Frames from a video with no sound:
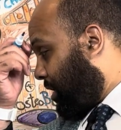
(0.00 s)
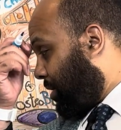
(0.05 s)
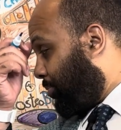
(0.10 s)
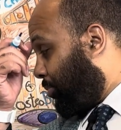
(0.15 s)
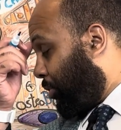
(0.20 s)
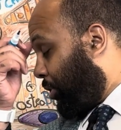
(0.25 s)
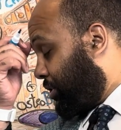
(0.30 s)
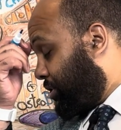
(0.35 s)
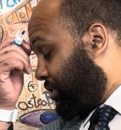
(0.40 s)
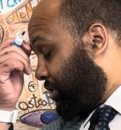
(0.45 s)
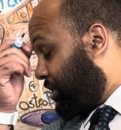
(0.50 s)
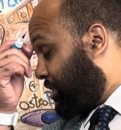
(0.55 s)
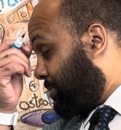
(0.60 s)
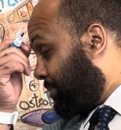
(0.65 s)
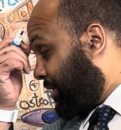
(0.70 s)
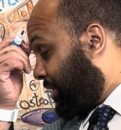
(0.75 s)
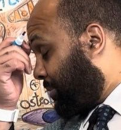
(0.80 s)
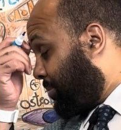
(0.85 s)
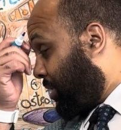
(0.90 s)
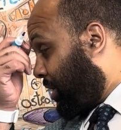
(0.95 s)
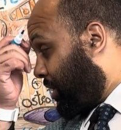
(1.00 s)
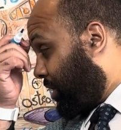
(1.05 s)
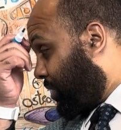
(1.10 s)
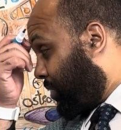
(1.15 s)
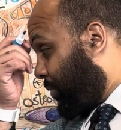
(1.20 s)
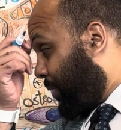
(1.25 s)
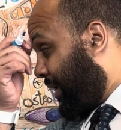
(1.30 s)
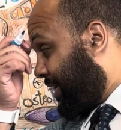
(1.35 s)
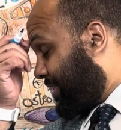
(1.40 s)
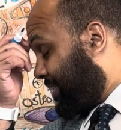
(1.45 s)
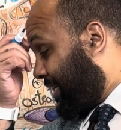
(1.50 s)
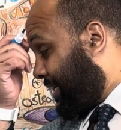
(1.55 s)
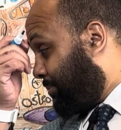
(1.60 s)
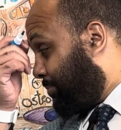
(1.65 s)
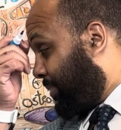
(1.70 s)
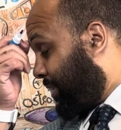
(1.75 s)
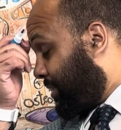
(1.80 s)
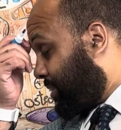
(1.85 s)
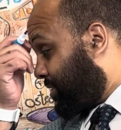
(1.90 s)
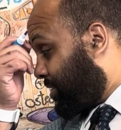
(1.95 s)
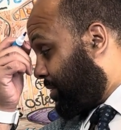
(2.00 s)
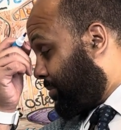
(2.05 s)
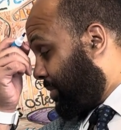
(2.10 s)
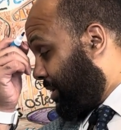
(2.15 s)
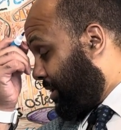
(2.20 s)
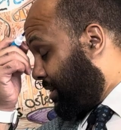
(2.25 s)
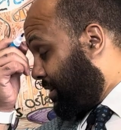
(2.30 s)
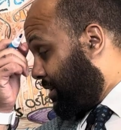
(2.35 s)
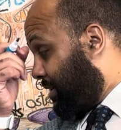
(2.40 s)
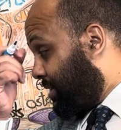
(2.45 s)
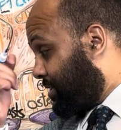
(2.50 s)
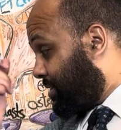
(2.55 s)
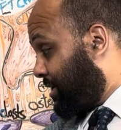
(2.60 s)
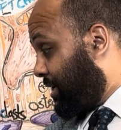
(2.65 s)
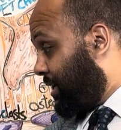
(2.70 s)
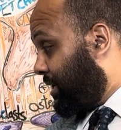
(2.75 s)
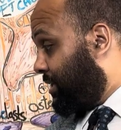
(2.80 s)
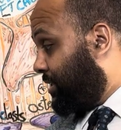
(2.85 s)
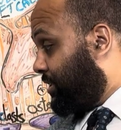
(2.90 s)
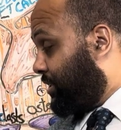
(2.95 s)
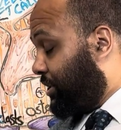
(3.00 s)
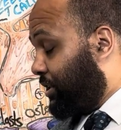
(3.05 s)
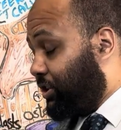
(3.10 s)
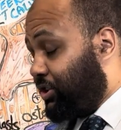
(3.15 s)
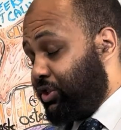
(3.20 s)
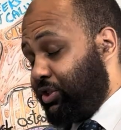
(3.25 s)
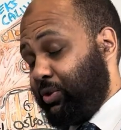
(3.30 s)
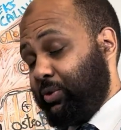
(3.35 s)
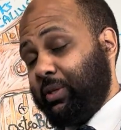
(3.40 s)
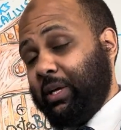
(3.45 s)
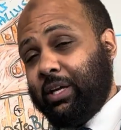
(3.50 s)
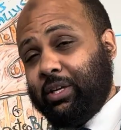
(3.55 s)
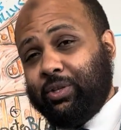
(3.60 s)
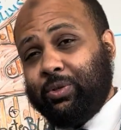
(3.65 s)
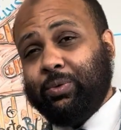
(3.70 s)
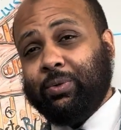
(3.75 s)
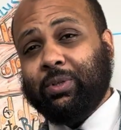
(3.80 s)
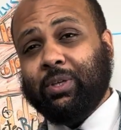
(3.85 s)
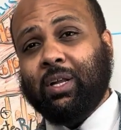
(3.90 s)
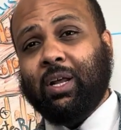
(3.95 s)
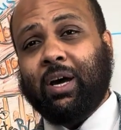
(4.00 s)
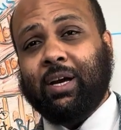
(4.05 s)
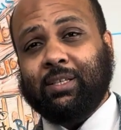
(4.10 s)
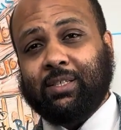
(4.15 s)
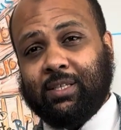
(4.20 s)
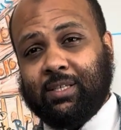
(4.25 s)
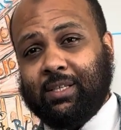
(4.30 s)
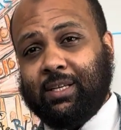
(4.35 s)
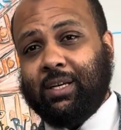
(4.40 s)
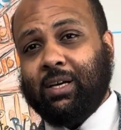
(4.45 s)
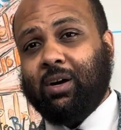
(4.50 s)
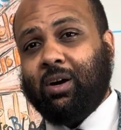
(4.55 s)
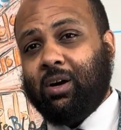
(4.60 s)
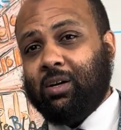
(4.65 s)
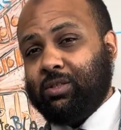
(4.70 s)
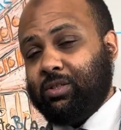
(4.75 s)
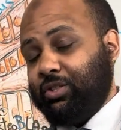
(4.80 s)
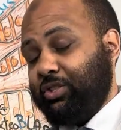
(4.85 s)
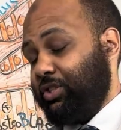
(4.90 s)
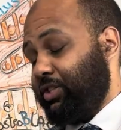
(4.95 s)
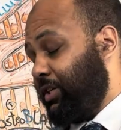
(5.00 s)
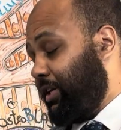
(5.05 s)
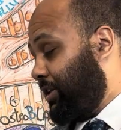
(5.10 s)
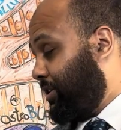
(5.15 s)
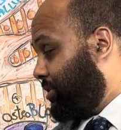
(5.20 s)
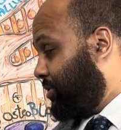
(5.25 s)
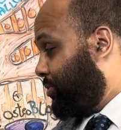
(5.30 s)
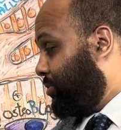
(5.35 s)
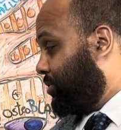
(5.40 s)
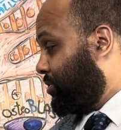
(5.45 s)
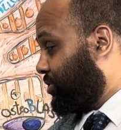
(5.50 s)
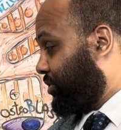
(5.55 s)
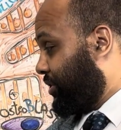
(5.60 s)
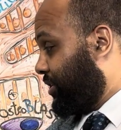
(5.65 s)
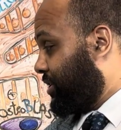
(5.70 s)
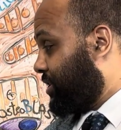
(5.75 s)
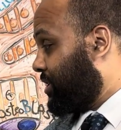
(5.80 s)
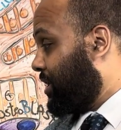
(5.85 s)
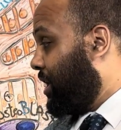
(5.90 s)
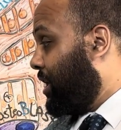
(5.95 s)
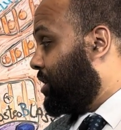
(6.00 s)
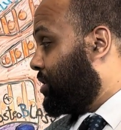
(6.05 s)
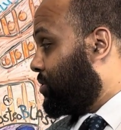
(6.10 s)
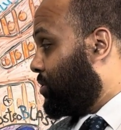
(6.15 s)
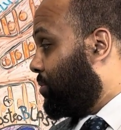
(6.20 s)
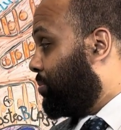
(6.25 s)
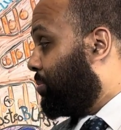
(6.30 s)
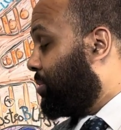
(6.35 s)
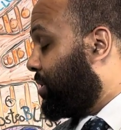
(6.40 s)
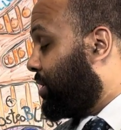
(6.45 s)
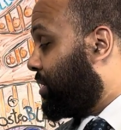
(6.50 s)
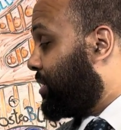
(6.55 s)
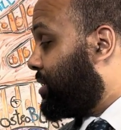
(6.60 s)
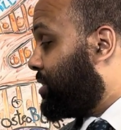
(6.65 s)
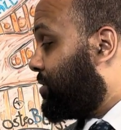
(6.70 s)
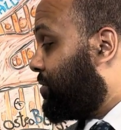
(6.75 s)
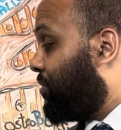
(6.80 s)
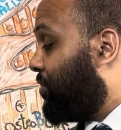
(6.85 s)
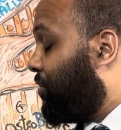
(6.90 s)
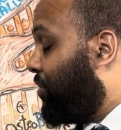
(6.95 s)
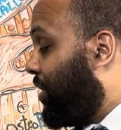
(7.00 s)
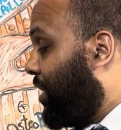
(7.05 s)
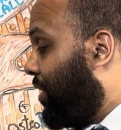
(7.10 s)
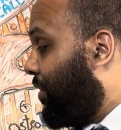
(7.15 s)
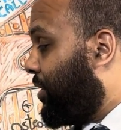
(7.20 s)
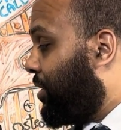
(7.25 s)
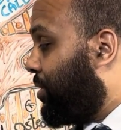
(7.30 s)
poisonous metabolic waste that builds up in this tissue that utilizes the oxygen and the nutrients. So blood is very